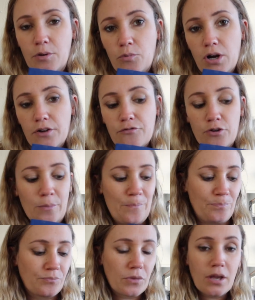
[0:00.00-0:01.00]
I work
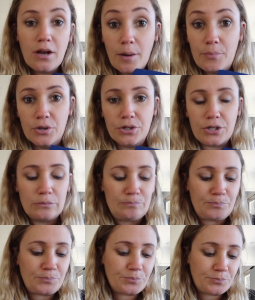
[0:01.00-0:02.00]
from a book
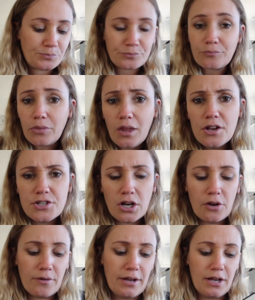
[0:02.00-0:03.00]
a
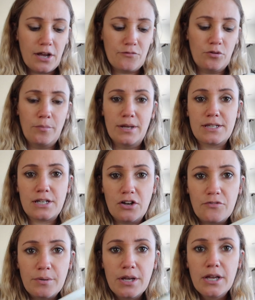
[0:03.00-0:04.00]
diary I have all my
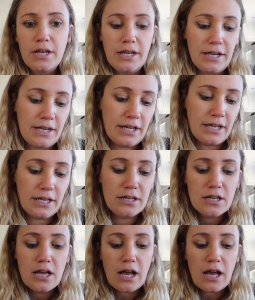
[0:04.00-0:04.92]
stuff in here.